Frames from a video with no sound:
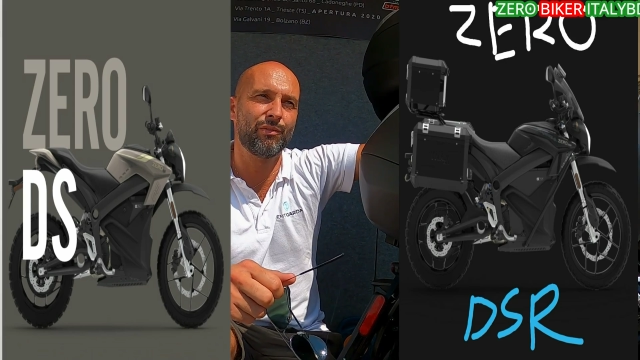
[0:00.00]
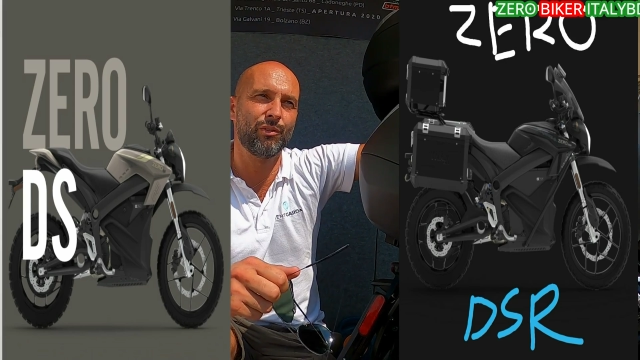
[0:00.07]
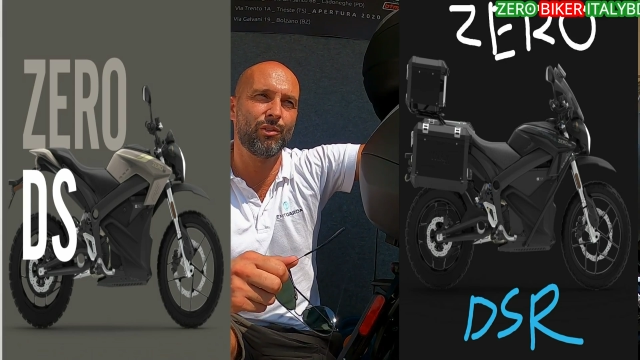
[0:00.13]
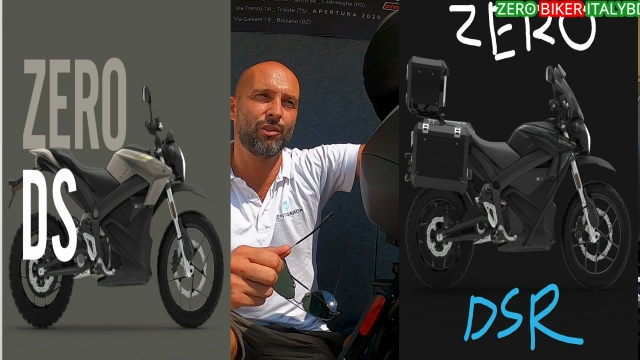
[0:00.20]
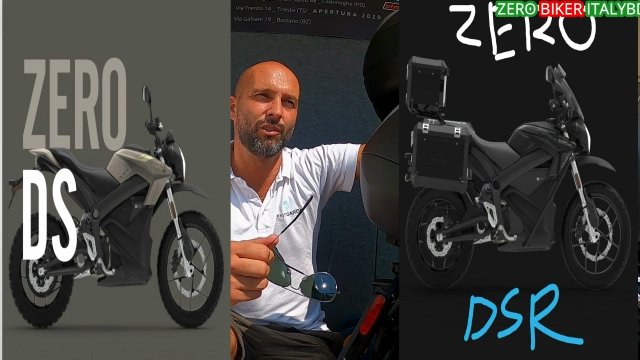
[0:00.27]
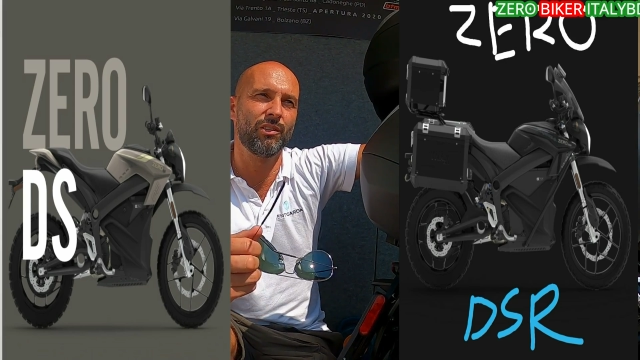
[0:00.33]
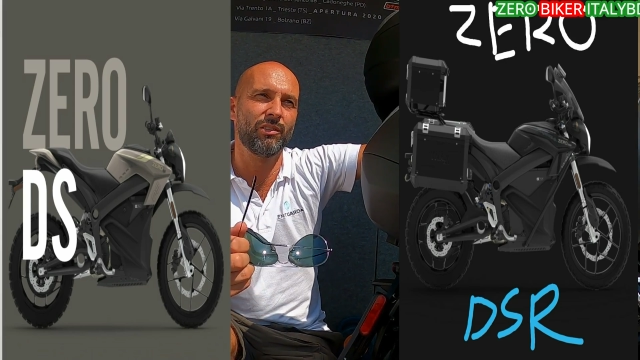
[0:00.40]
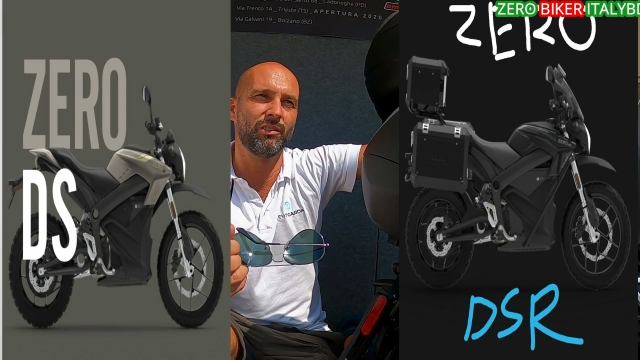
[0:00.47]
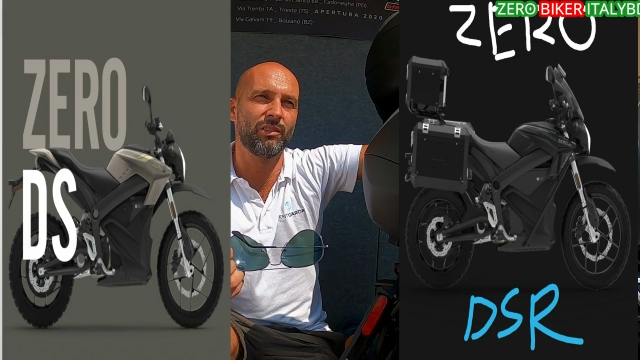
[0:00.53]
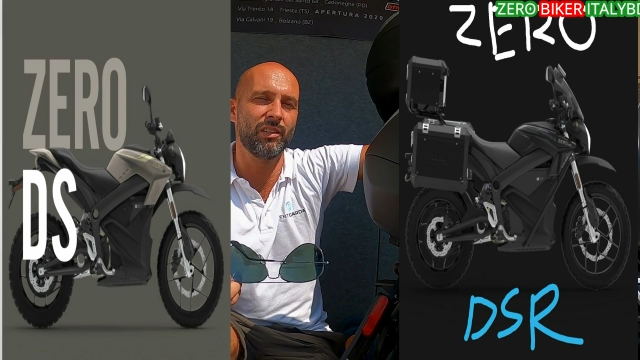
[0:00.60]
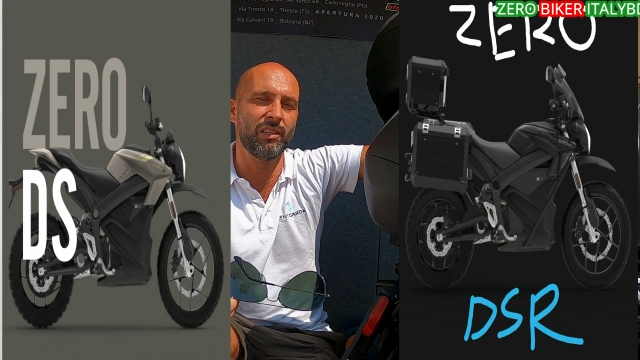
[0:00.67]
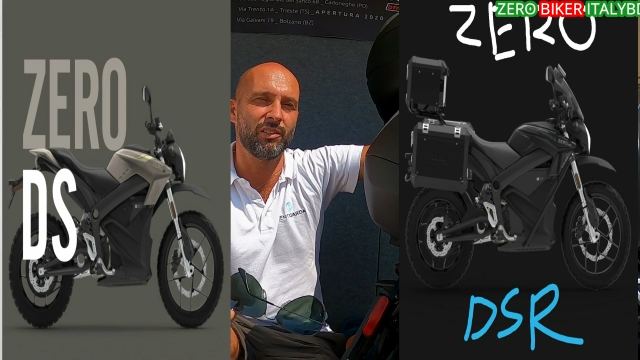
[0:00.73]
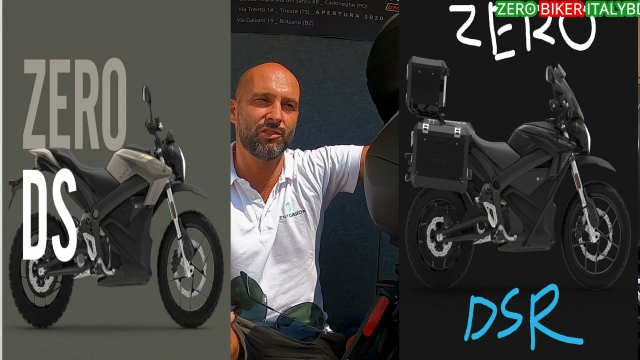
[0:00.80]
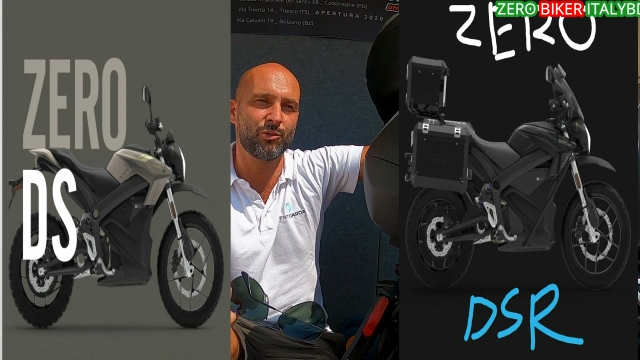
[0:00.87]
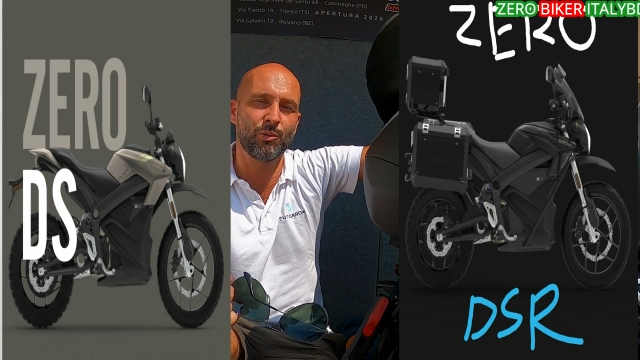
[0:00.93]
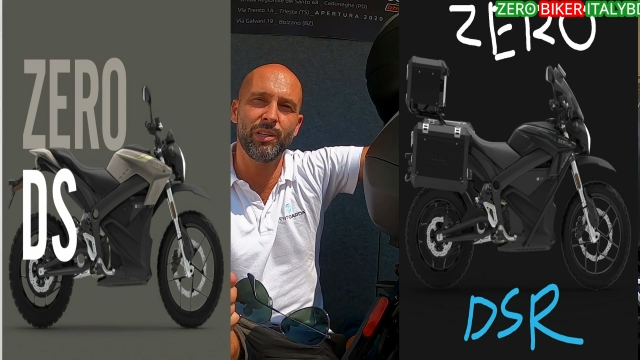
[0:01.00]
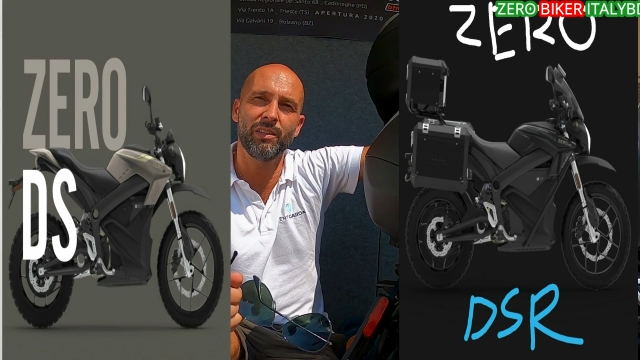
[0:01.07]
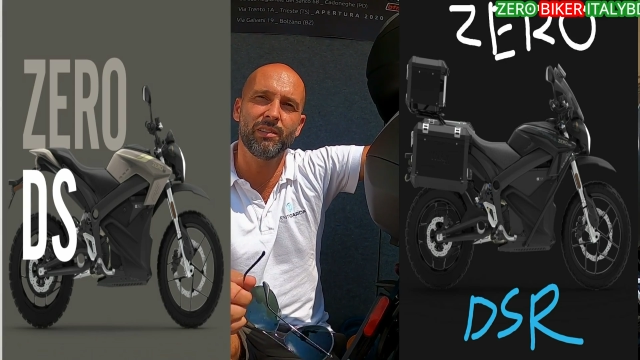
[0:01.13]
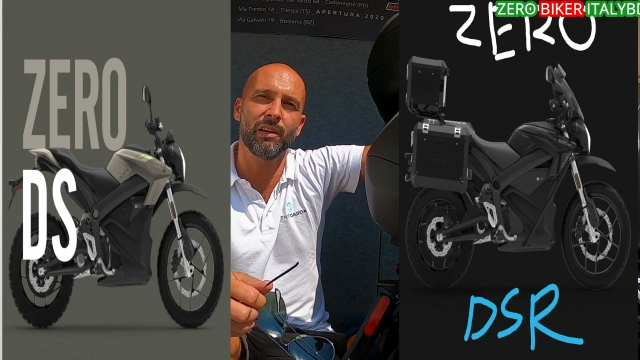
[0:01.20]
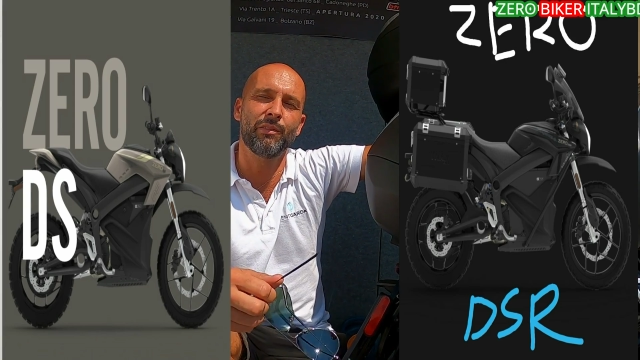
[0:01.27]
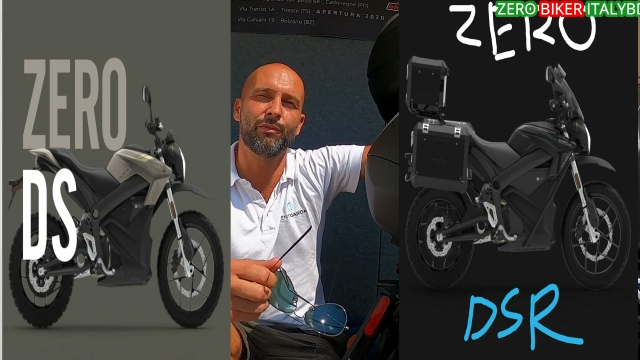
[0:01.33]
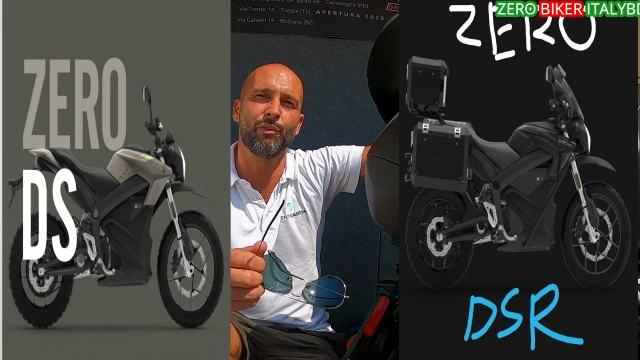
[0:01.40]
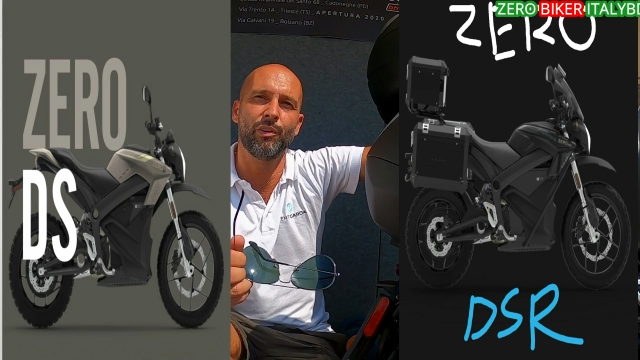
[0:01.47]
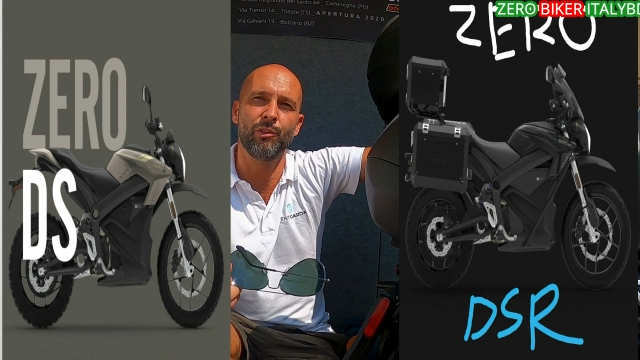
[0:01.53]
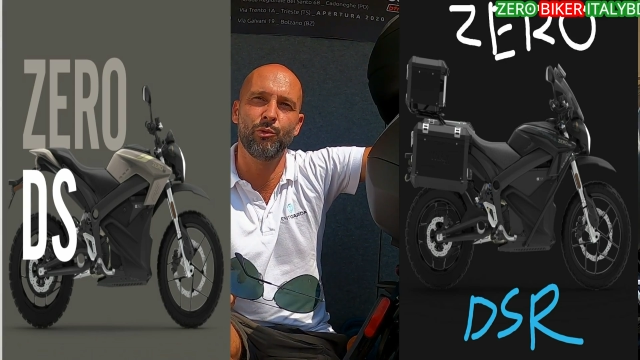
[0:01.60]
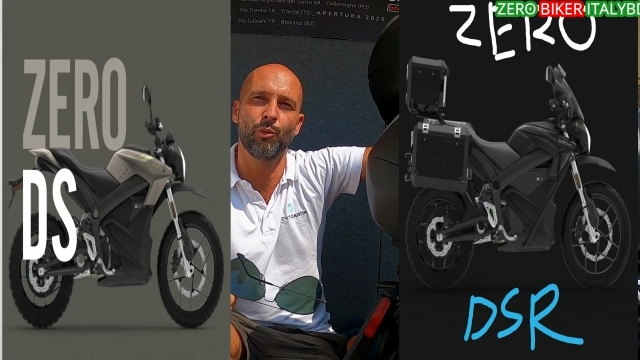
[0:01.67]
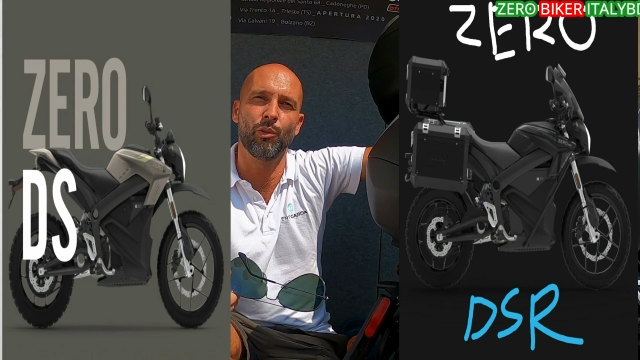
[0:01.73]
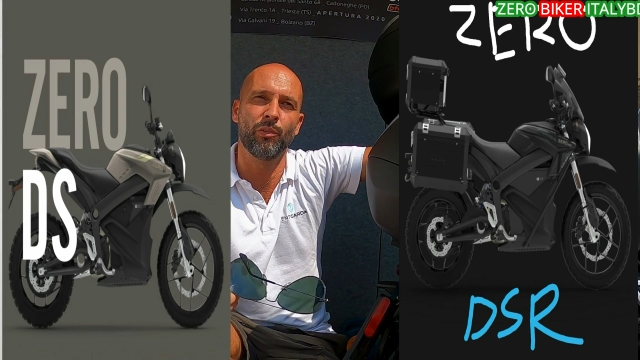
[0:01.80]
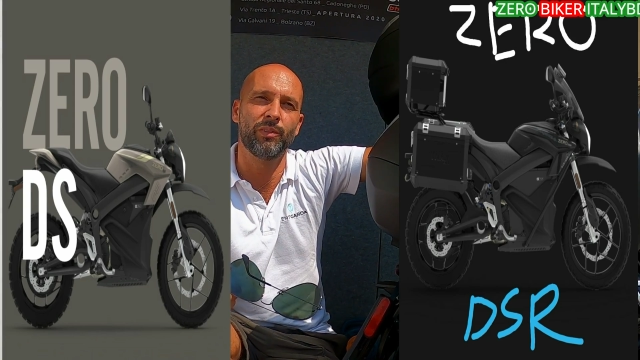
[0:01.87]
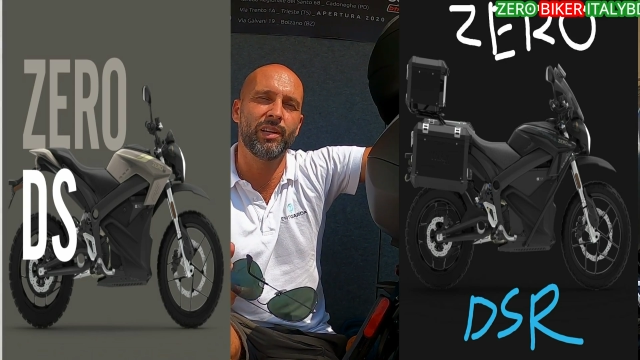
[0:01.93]
for street and for
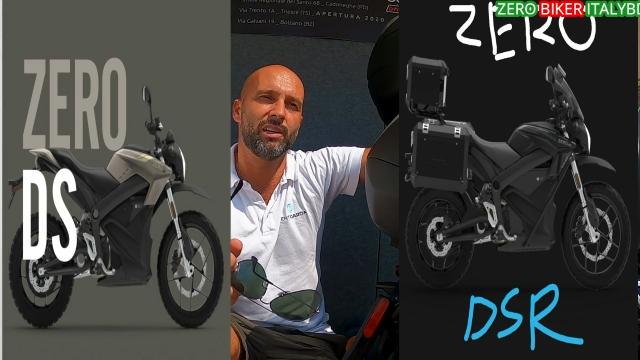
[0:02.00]
enduro.